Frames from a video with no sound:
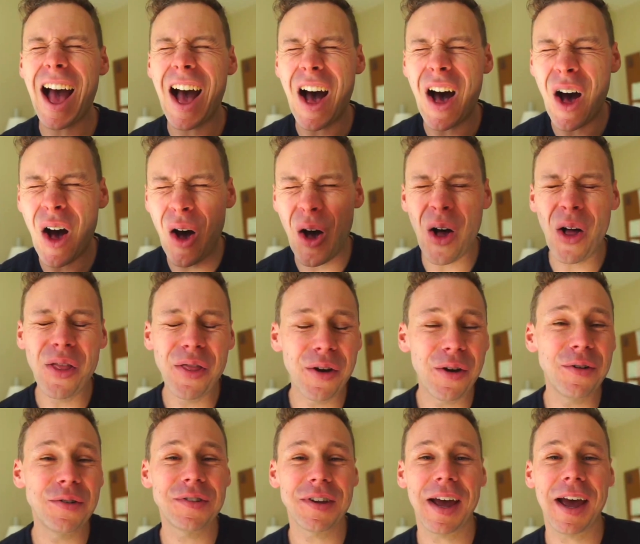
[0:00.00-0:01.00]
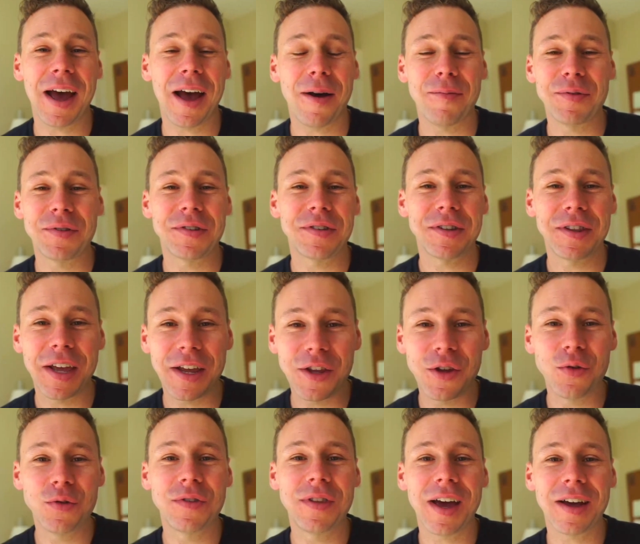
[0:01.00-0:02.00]
all those apps that
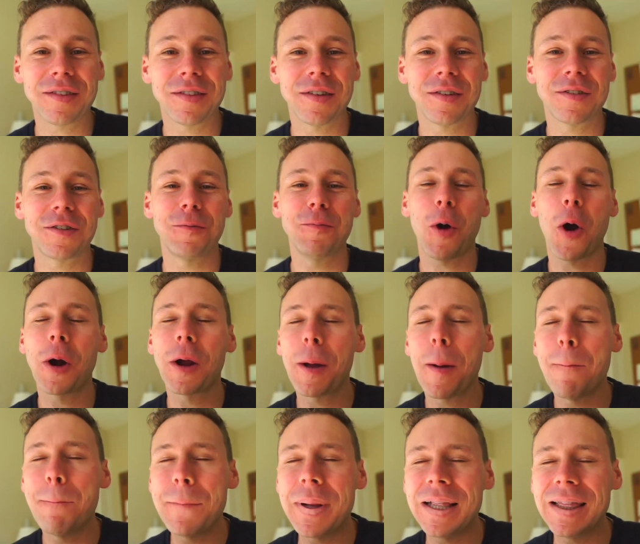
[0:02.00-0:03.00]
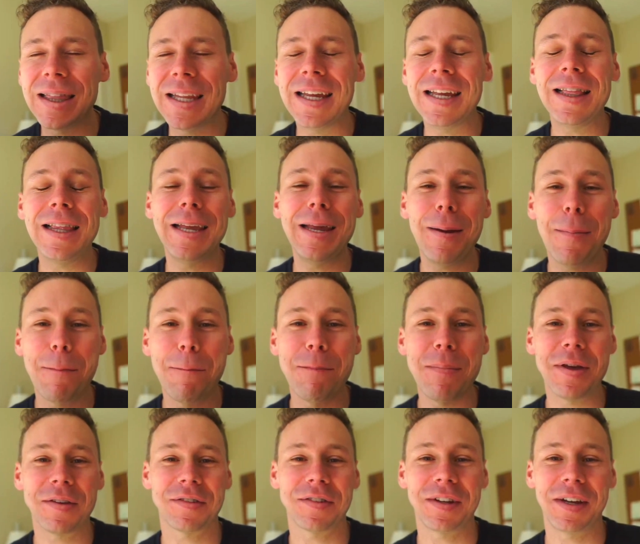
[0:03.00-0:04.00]
use that system are completely
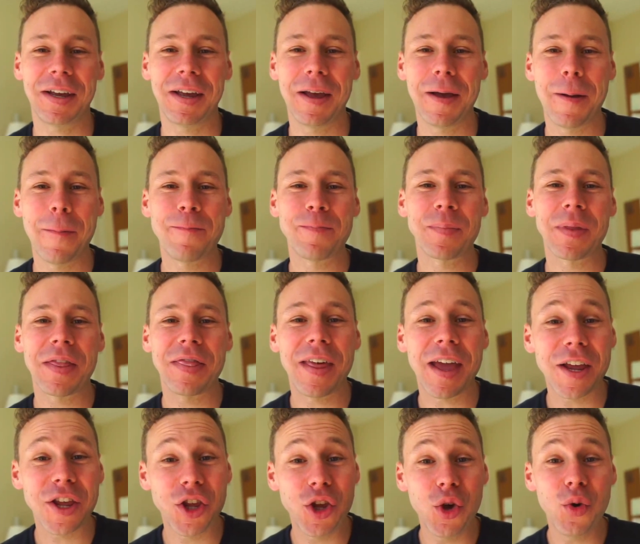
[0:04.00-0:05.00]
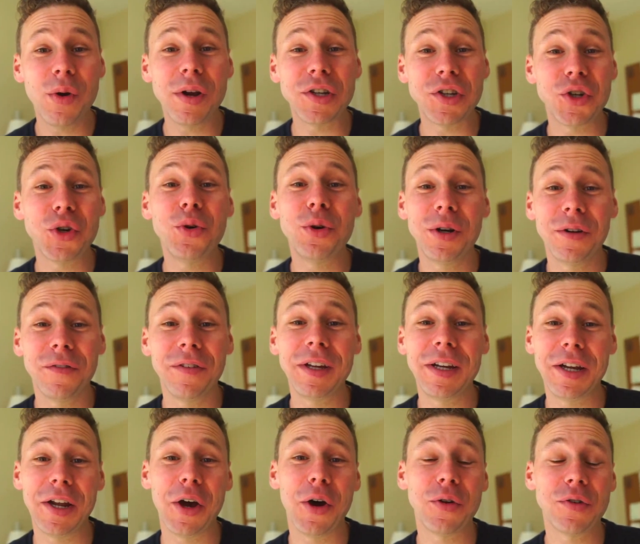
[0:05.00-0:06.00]
missing that you intuitively
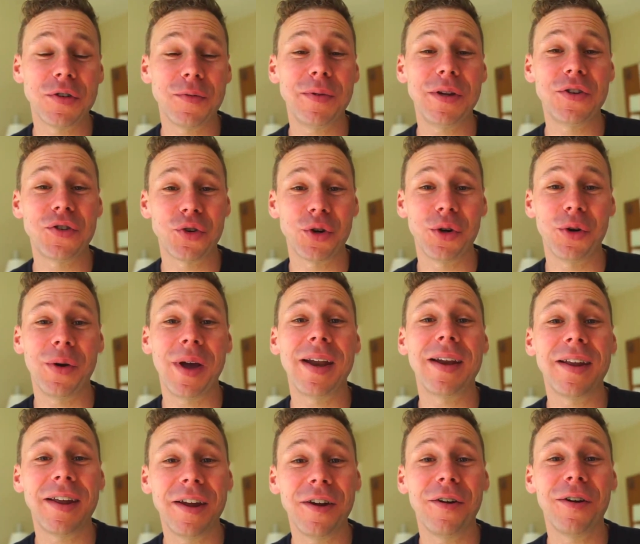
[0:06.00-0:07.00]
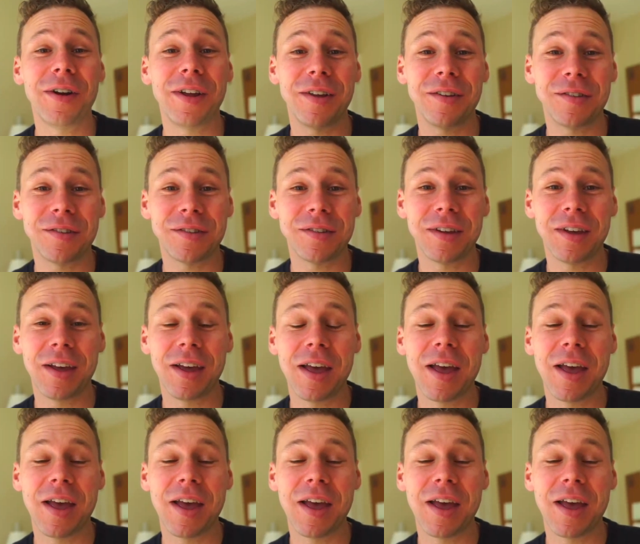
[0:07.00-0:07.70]
know to be true. And here it is.